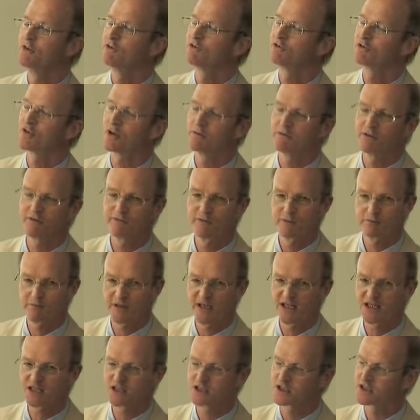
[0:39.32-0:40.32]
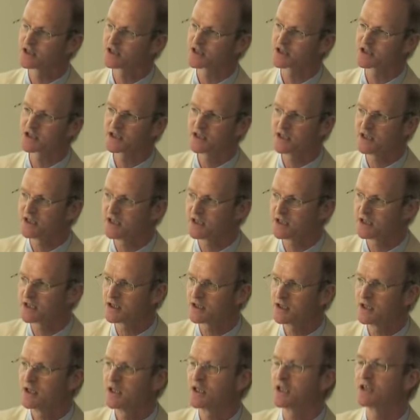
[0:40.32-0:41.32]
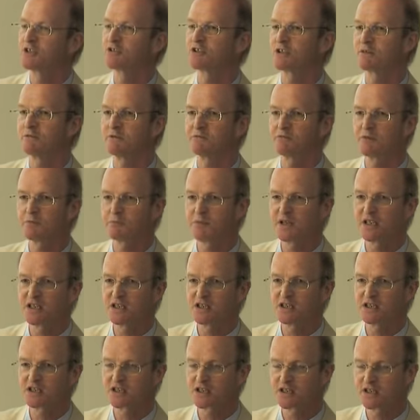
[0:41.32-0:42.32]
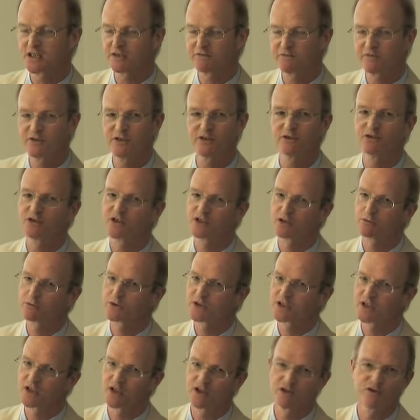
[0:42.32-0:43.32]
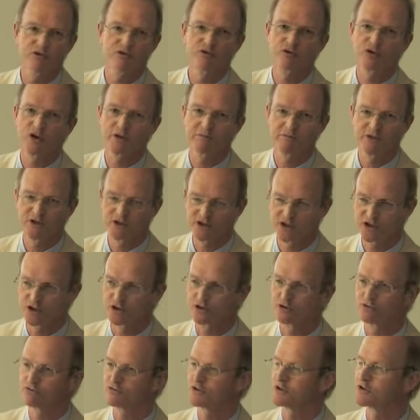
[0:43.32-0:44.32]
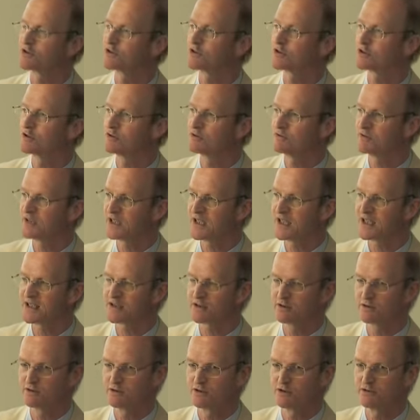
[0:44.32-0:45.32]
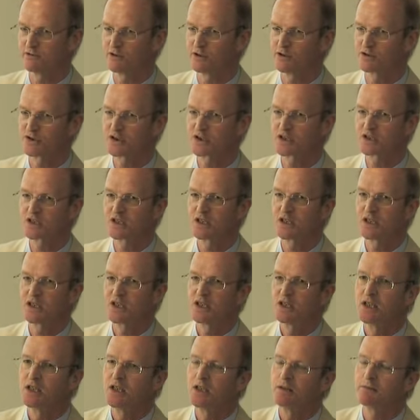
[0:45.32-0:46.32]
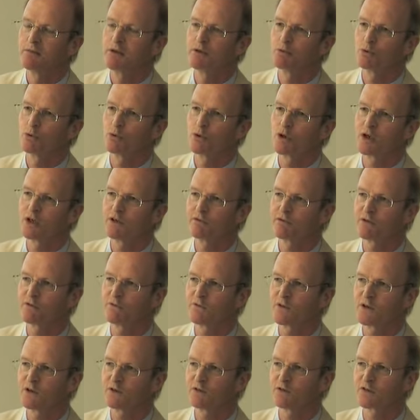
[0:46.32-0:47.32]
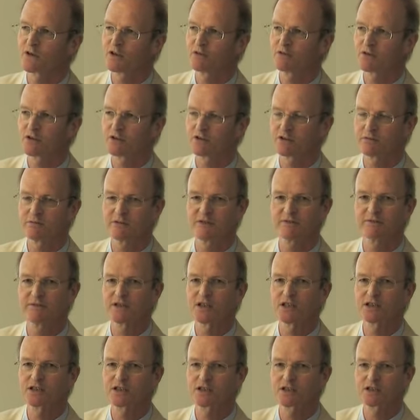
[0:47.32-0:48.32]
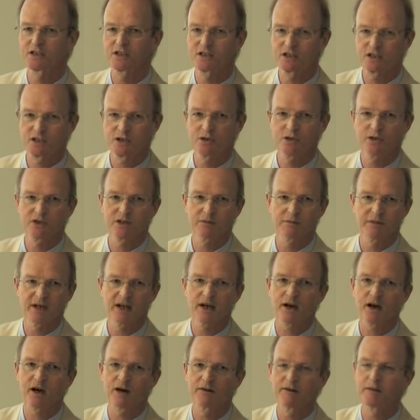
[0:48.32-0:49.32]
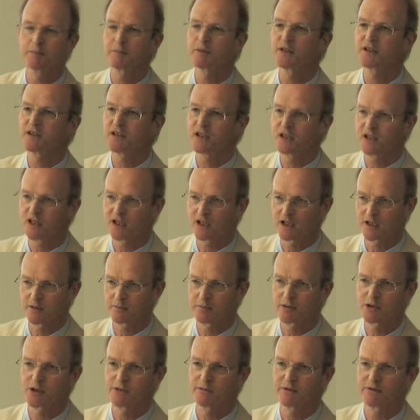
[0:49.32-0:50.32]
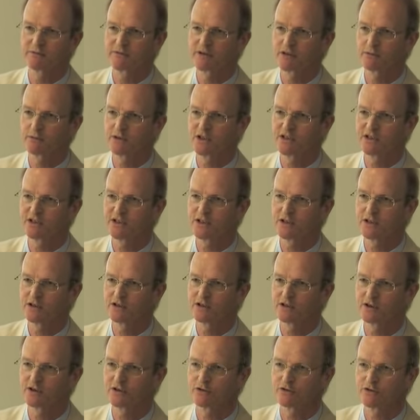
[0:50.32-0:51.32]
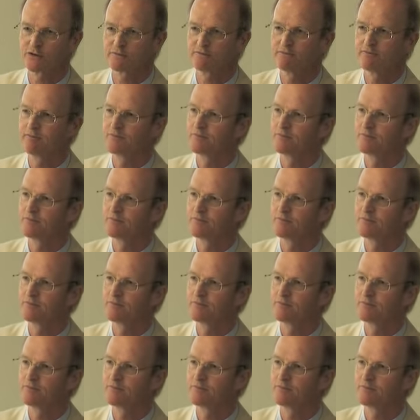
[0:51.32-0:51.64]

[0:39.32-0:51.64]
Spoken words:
Some of the patients here and some of the patients in the future will go from the children to the adult neurologist. But one of the things that Dr. McFarland is going to talk about are the particular problems that we see in children.